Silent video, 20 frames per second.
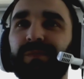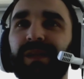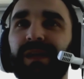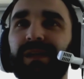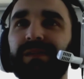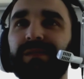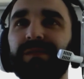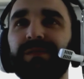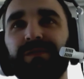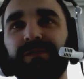
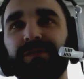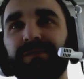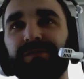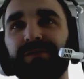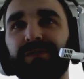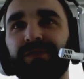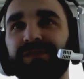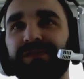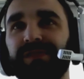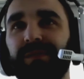and
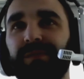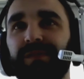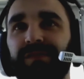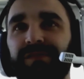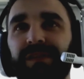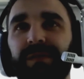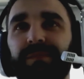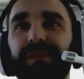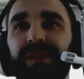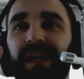for some
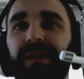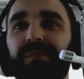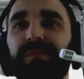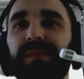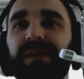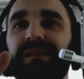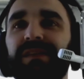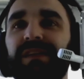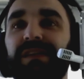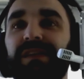time
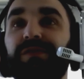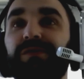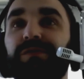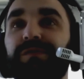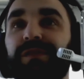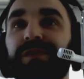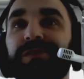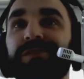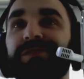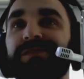maintain two
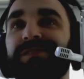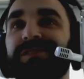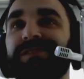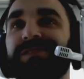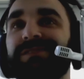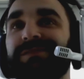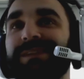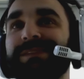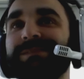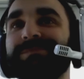versions, right?